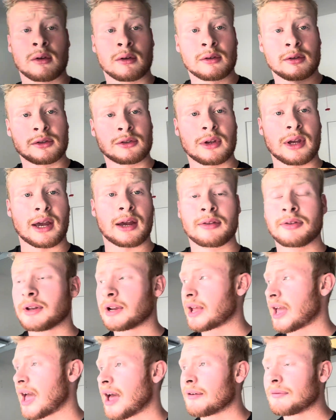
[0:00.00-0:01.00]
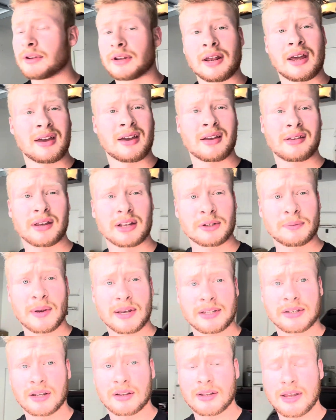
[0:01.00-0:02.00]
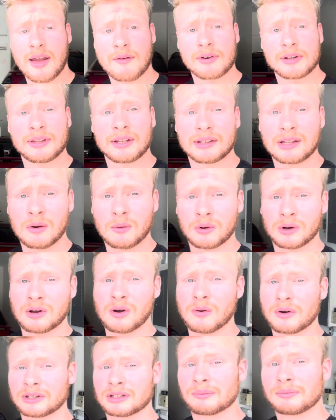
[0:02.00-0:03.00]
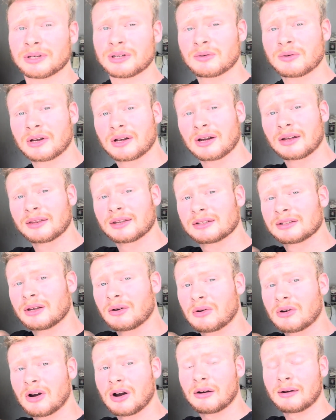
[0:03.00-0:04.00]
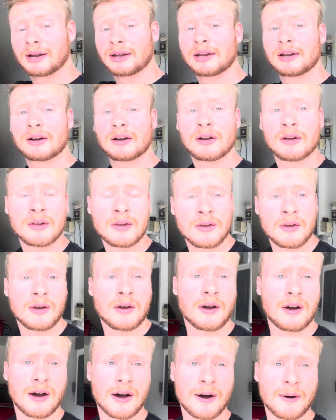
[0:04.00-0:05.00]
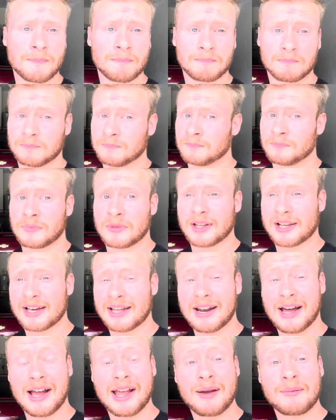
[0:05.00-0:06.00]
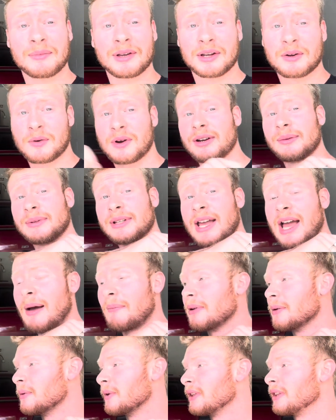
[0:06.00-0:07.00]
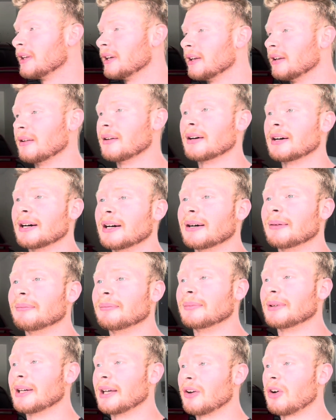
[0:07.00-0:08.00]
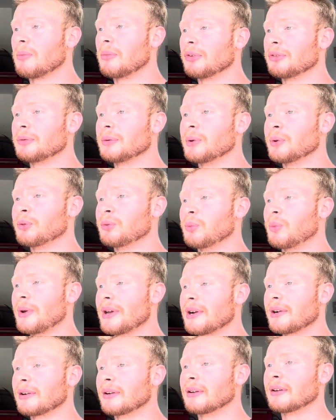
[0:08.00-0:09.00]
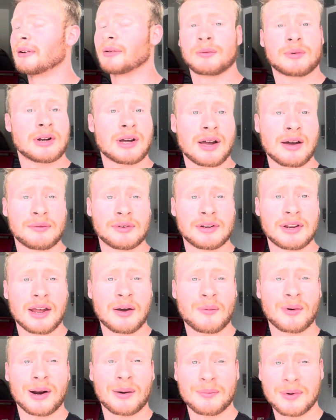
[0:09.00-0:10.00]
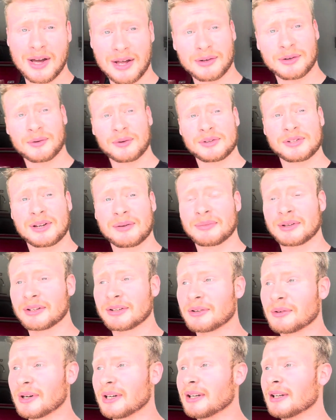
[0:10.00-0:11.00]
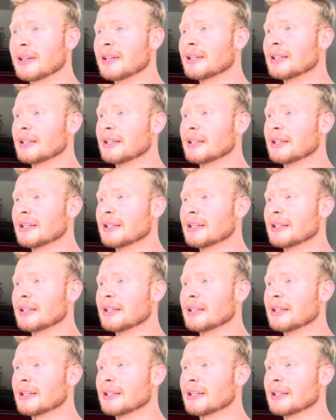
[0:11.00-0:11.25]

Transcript: So yeah, there you have it. That's basically everything that we're going to be doing on this little car right here. Again, I am incredibly happy with it. It almost feels weird when I have a day where I'm not doing something to it.